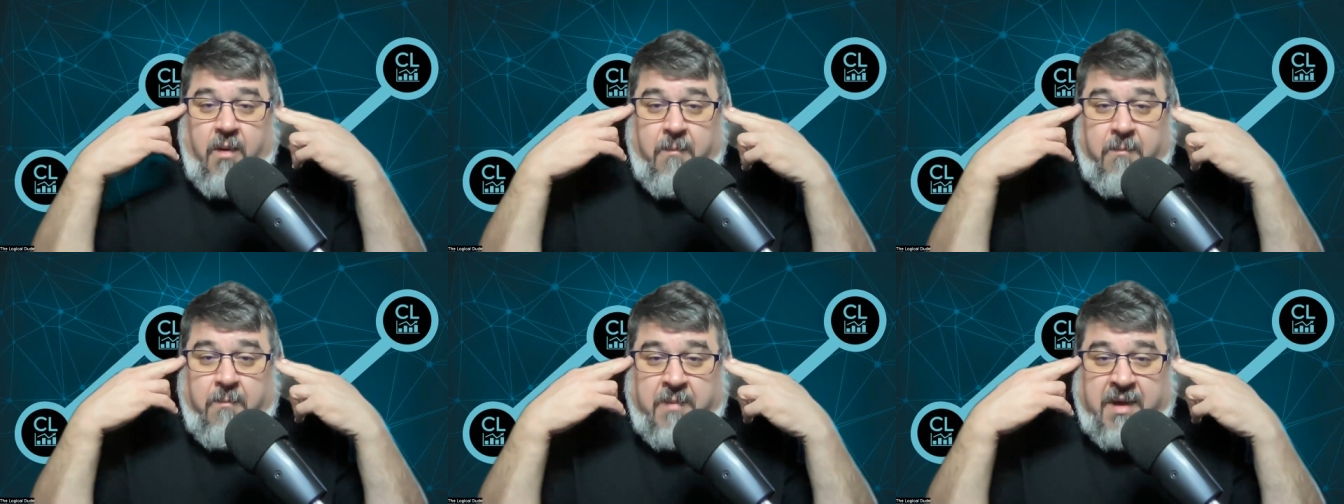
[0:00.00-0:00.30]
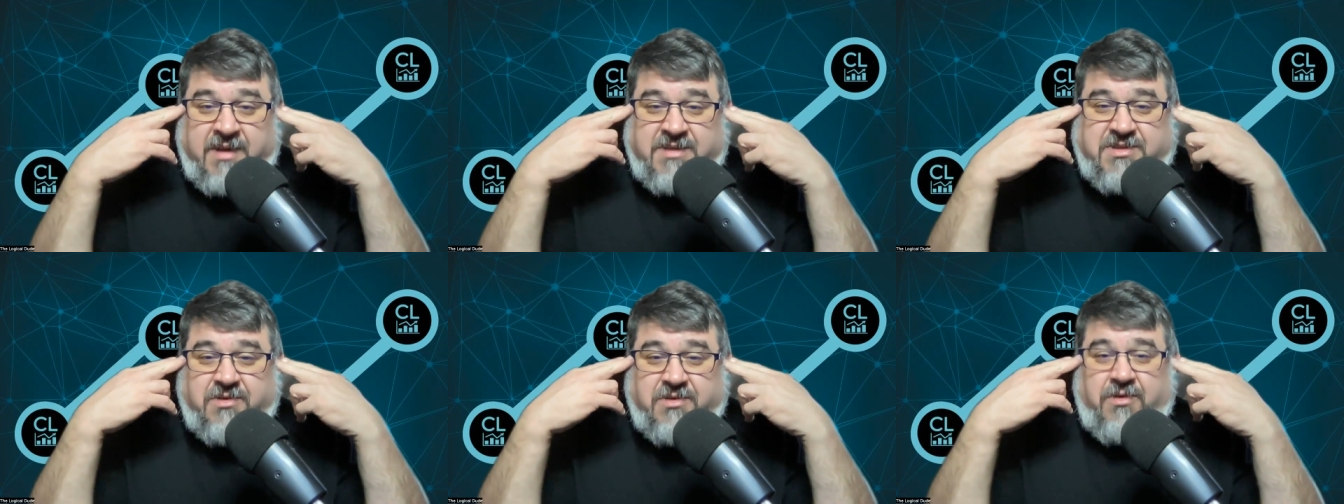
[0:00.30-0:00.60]

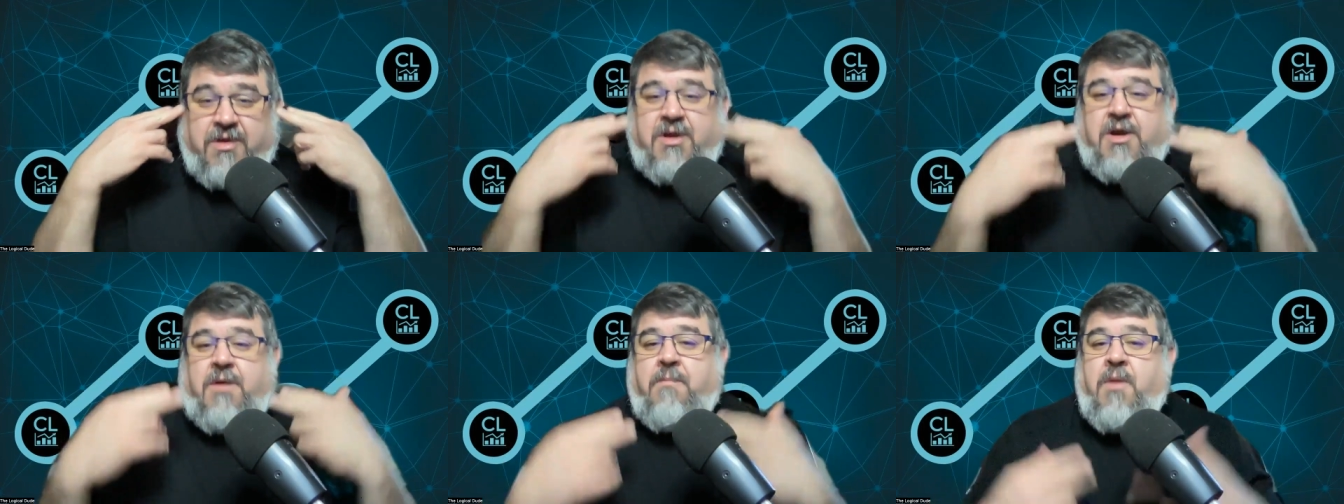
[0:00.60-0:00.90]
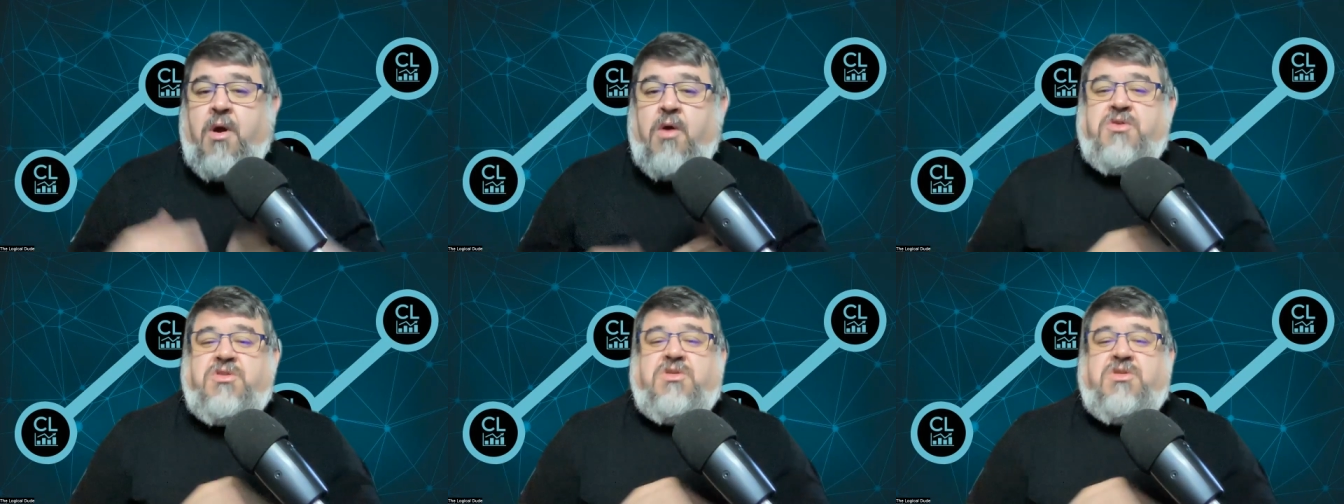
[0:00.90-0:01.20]
mental and
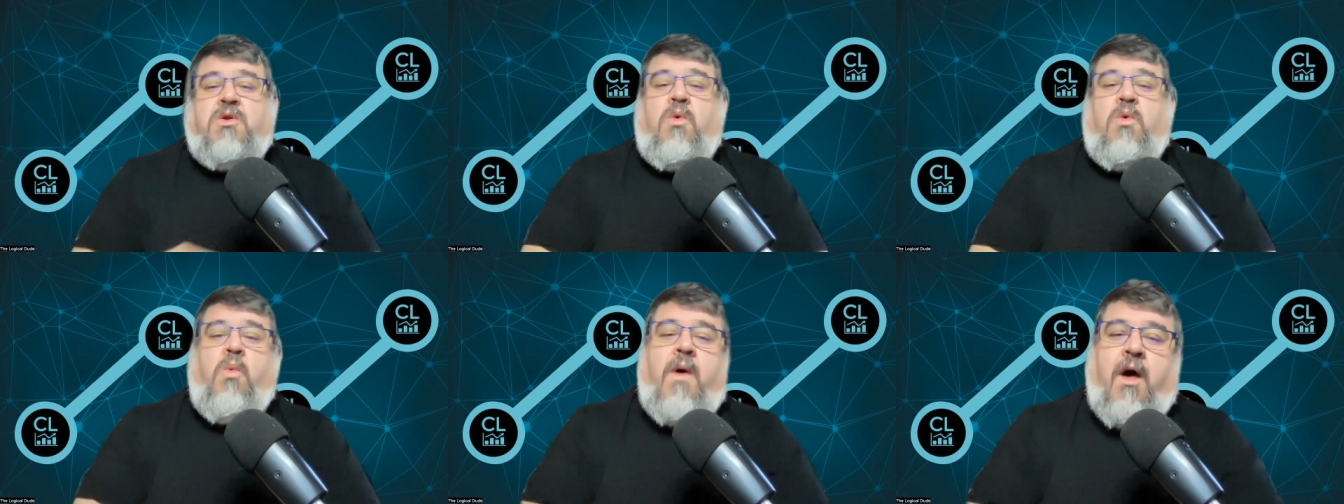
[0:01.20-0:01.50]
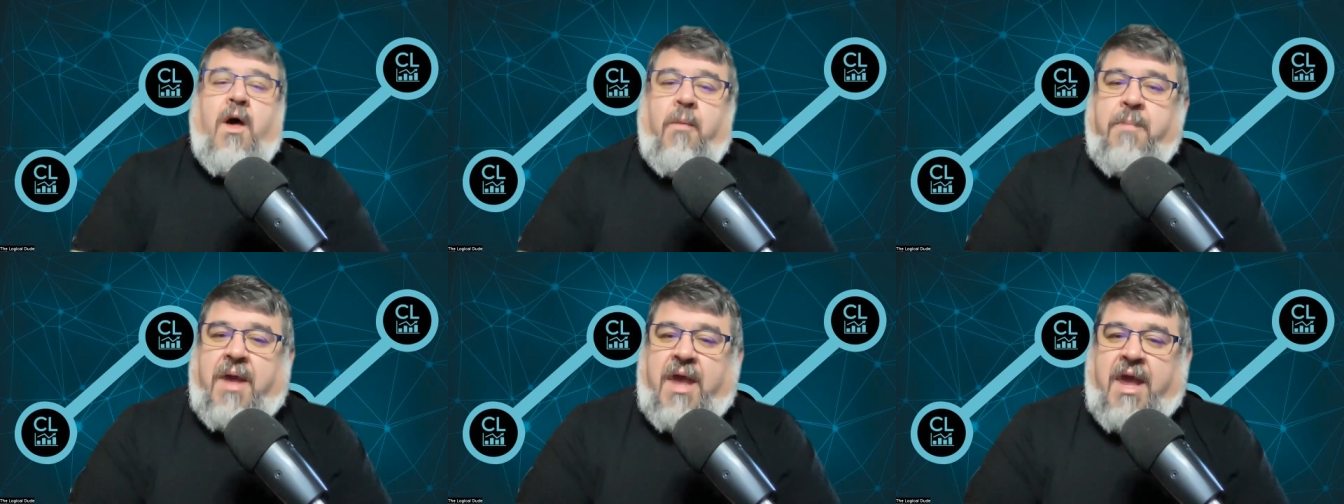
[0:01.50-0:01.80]
emotional
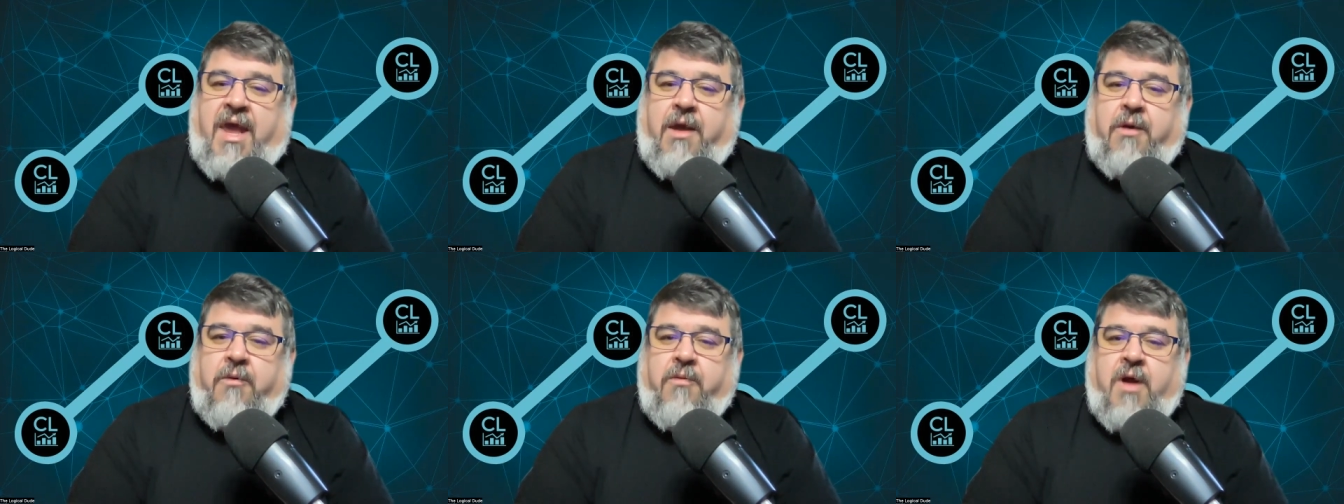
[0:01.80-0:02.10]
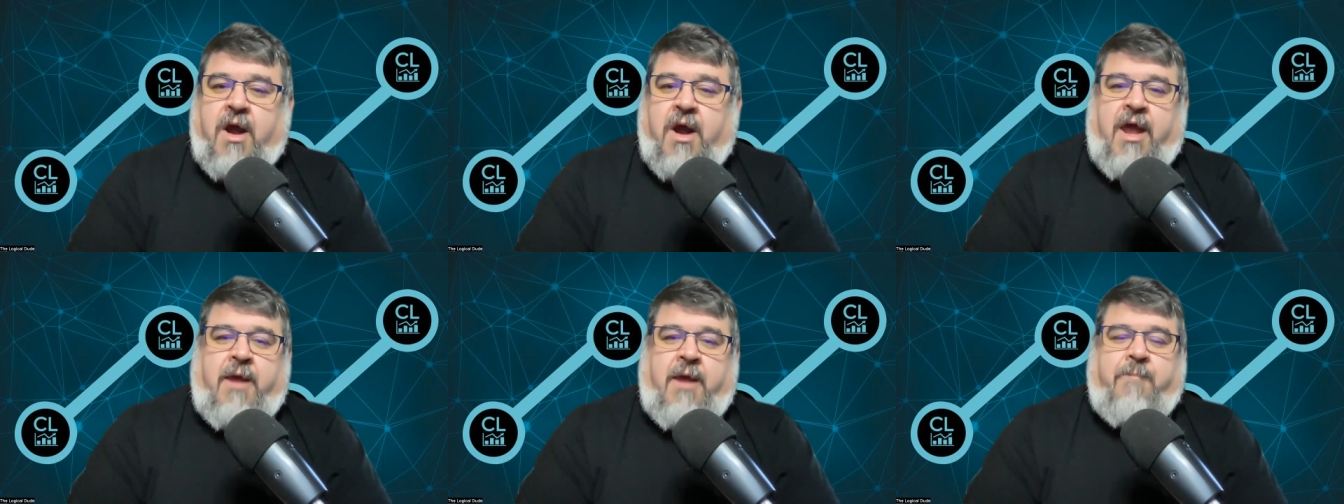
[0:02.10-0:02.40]
well-being,
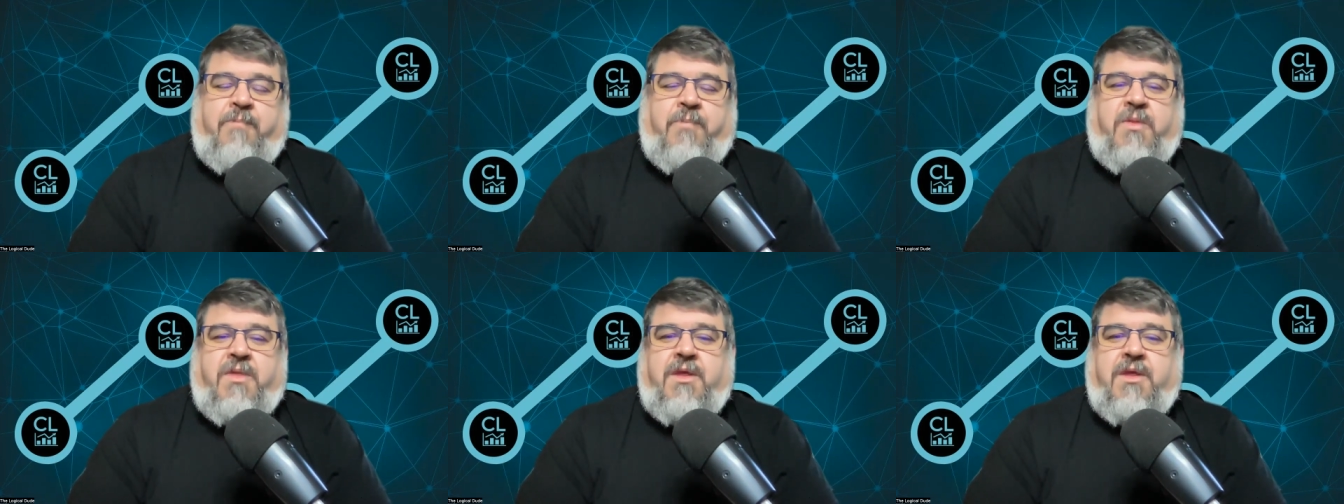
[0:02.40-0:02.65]
right?